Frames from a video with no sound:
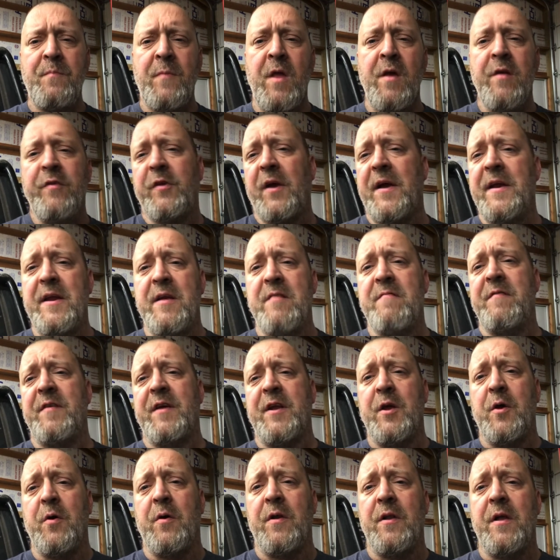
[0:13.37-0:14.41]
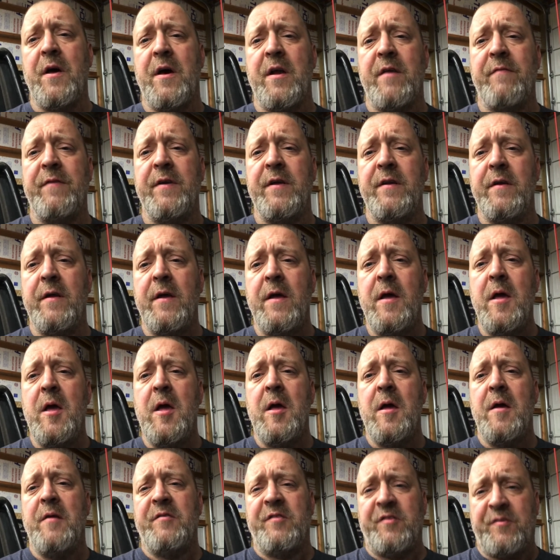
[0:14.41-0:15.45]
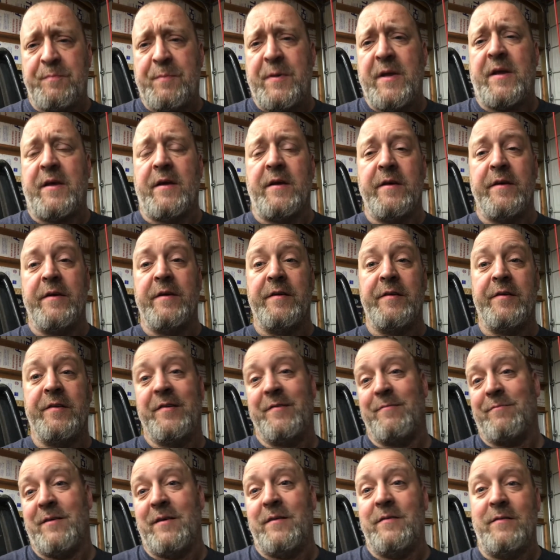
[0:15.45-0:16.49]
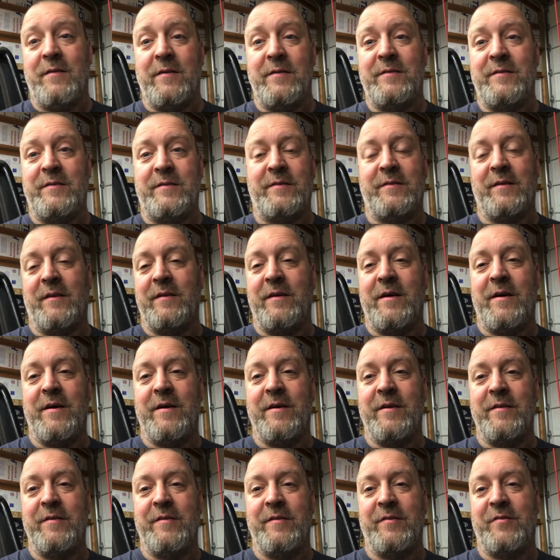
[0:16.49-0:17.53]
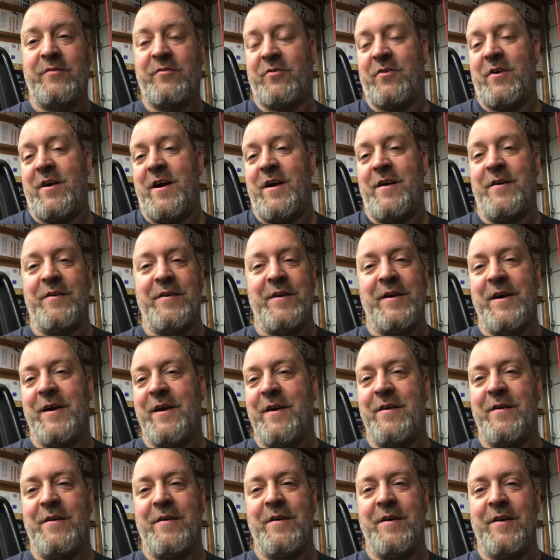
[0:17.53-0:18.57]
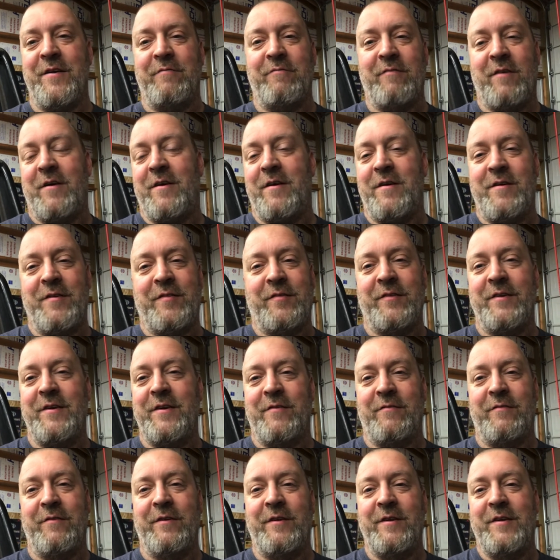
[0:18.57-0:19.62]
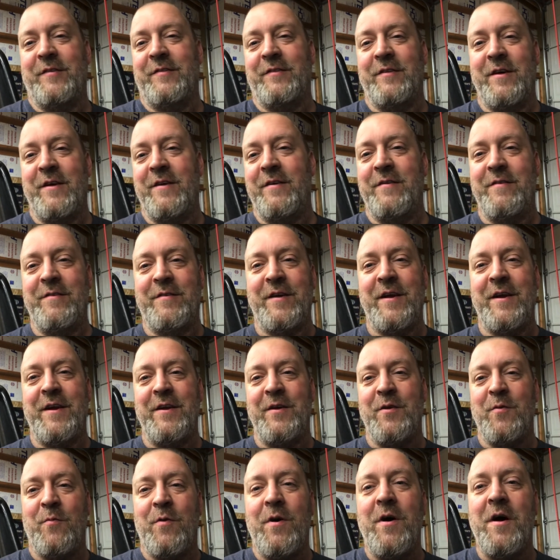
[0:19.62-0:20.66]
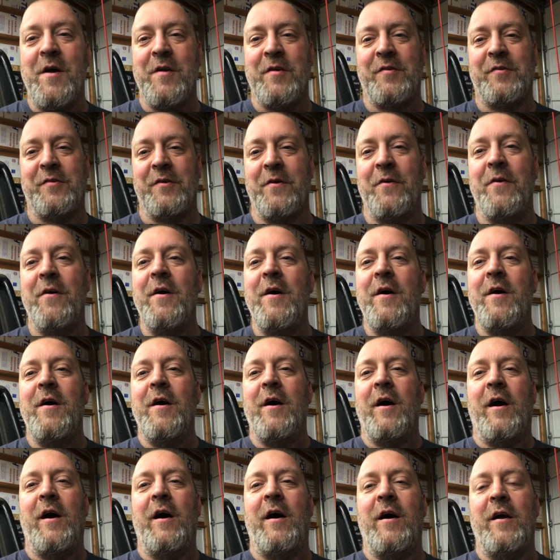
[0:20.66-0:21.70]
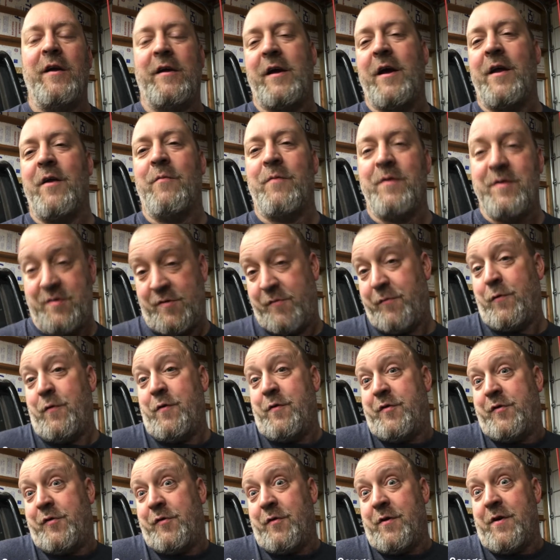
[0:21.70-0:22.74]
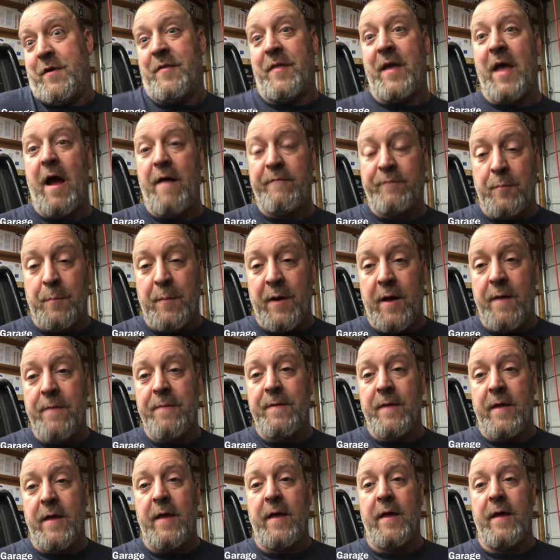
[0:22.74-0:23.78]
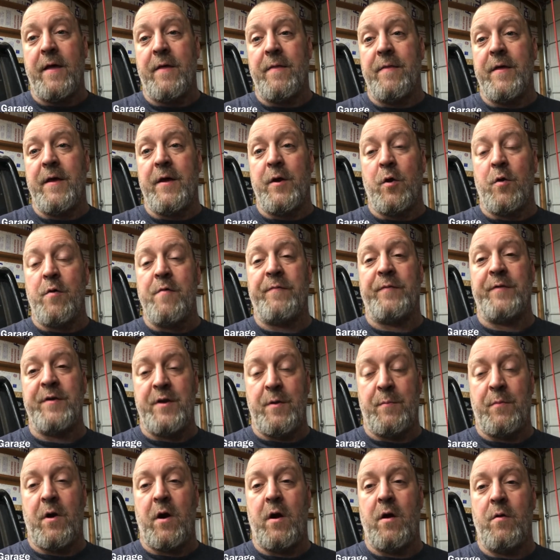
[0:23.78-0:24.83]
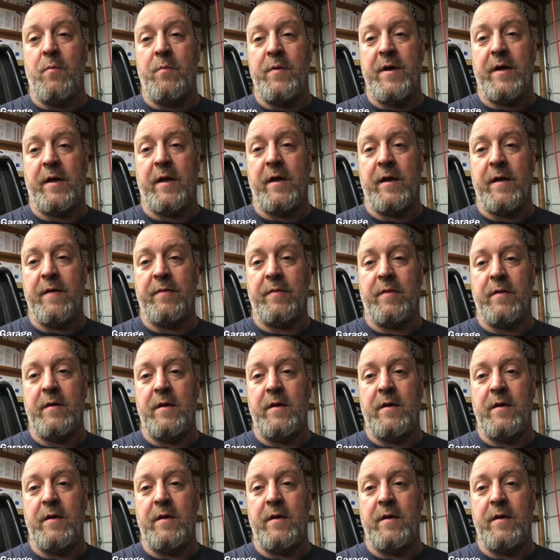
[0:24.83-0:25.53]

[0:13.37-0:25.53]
So I didn't video a lot of it just because, well, it's a lot of just trial and error, and honestly it really isn't that entertaining to watch. So I kind of want to just show you the aftermath, and then hopefully tomorrow we can get